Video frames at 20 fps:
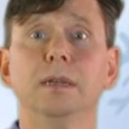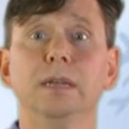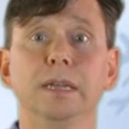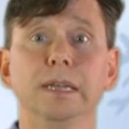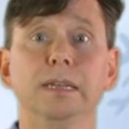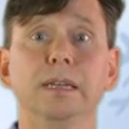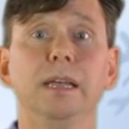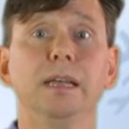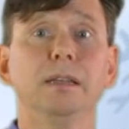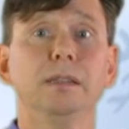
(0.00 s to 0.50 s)

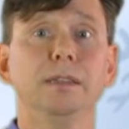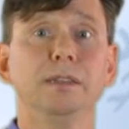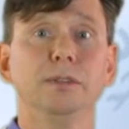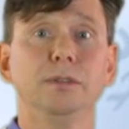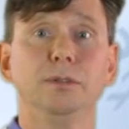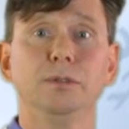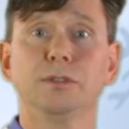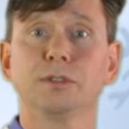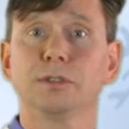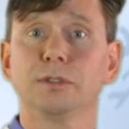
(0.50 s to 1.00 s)
Inhaling
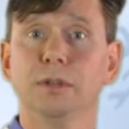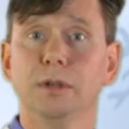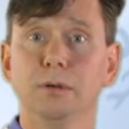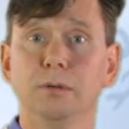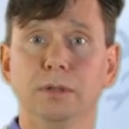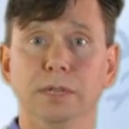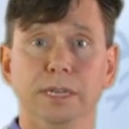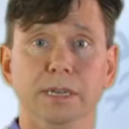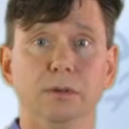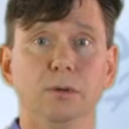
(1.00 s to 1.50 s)
too
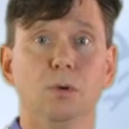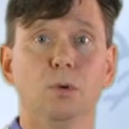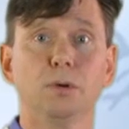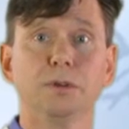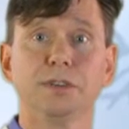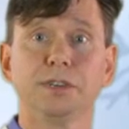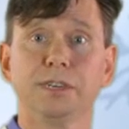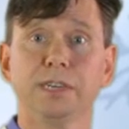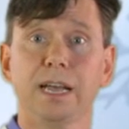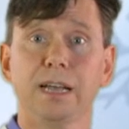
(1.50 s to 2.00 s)
slowly or
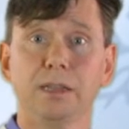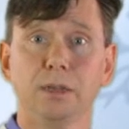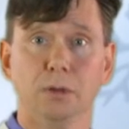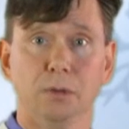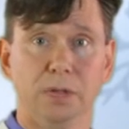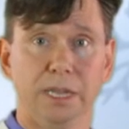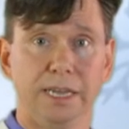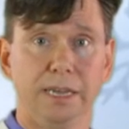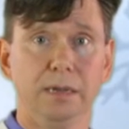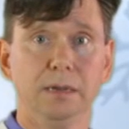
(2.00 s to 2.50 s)

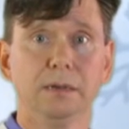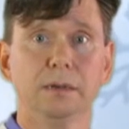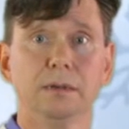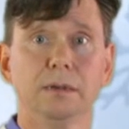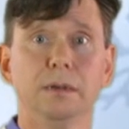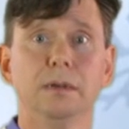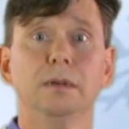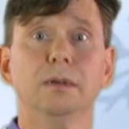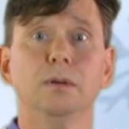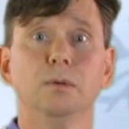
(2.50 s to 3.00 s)
shallowly
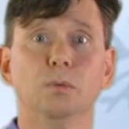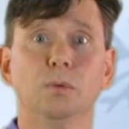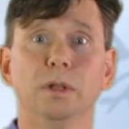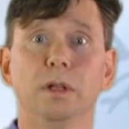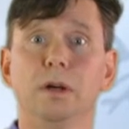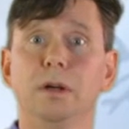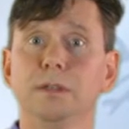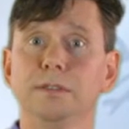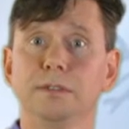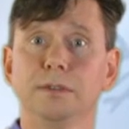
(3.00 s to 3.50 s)
will
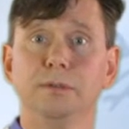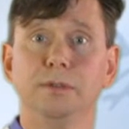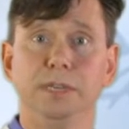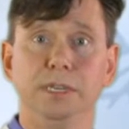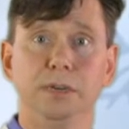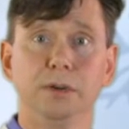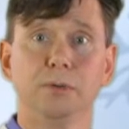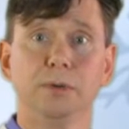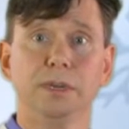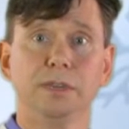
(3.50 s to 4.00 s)
also
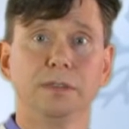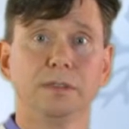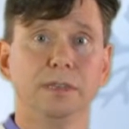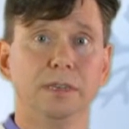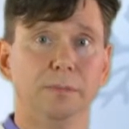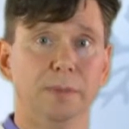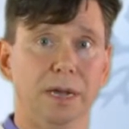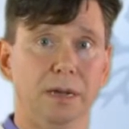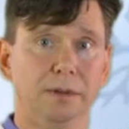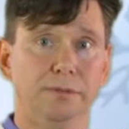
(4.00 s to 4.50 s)
decrease the
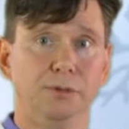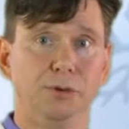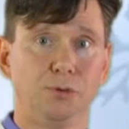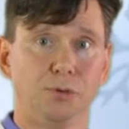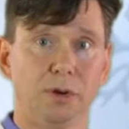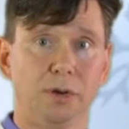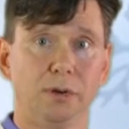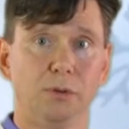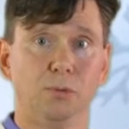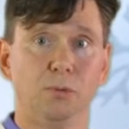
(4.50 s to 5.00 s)
amount of
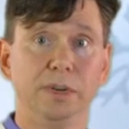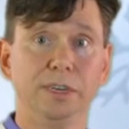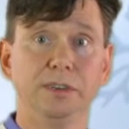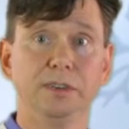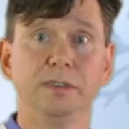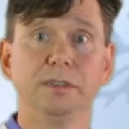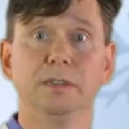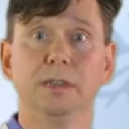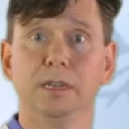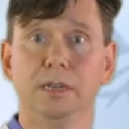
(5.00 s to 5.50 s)
drug
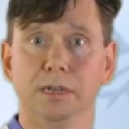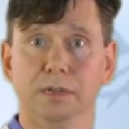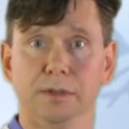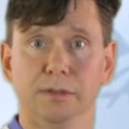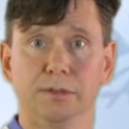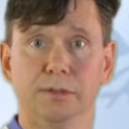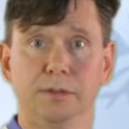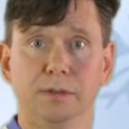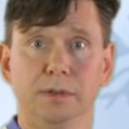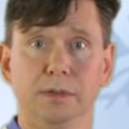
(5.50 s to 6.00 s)
reaching the
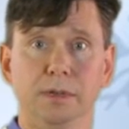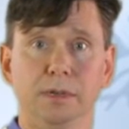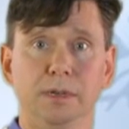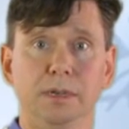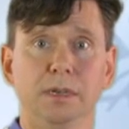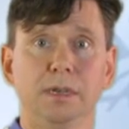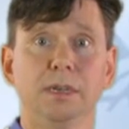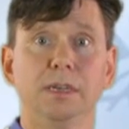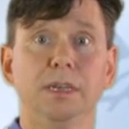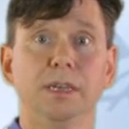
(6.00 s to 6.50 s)
lungs.
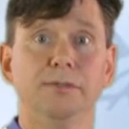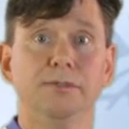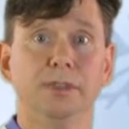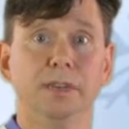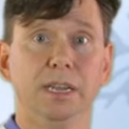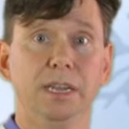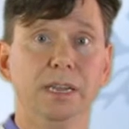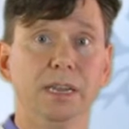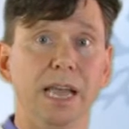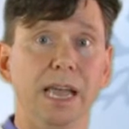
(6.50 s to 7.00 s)
If
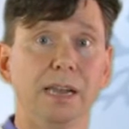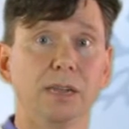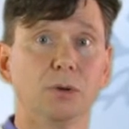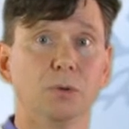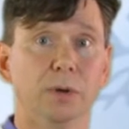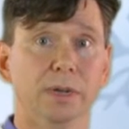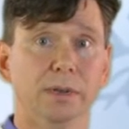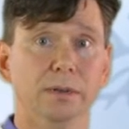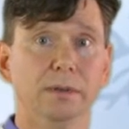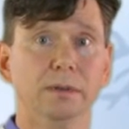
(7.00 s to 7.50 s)
an
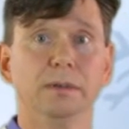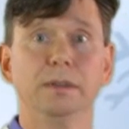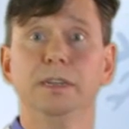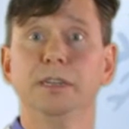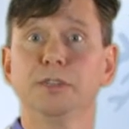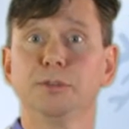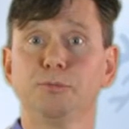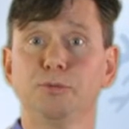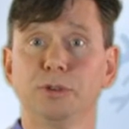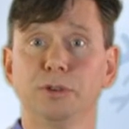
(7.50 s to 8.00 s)
inadequate
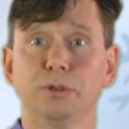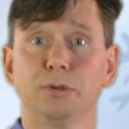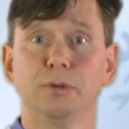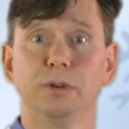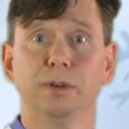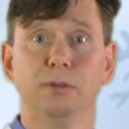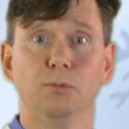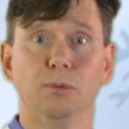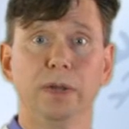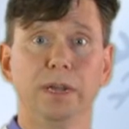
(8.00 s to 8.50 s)

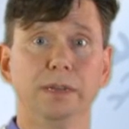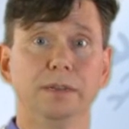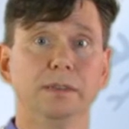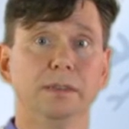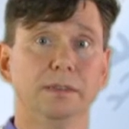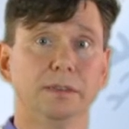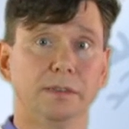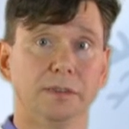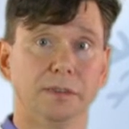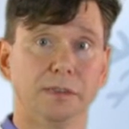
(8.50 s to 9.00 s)
inspiratory rate
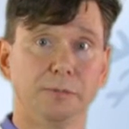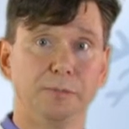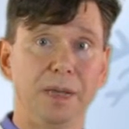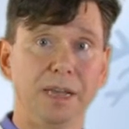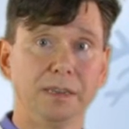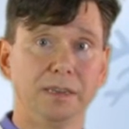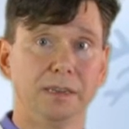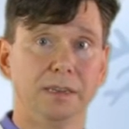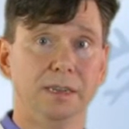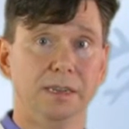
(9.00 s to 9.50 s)
is
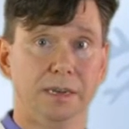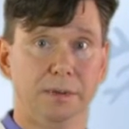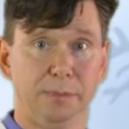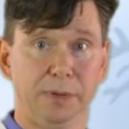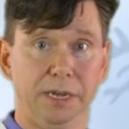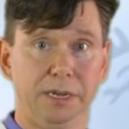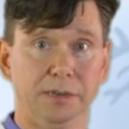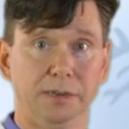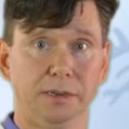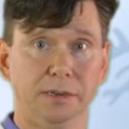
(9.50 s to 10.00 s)
suspected in a
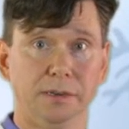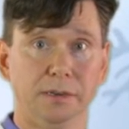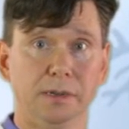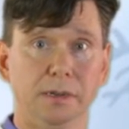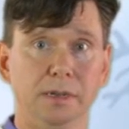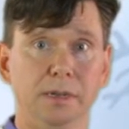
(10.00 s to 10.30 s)
patient,